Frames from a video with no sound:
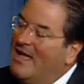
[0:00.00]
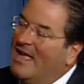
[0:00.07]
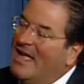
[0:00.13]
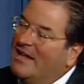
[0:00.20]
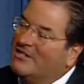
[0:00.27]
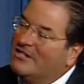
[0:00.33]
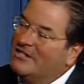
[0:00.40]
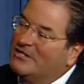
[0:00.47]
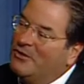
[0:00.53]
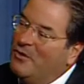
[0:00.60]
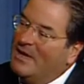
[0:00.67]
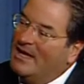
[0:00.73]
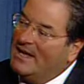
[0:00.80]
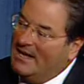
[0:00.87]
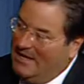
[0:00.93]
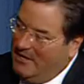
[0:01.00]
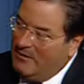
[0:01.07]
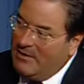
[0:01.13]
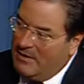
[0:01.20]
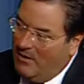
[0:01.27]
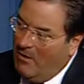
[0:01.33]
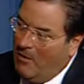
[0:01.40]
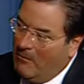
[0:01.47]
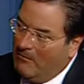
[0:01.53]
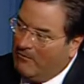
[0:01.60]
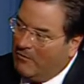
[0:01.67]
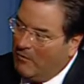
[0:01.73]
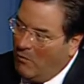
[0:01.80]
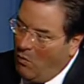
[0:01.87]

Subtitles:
and she's doing it here at home for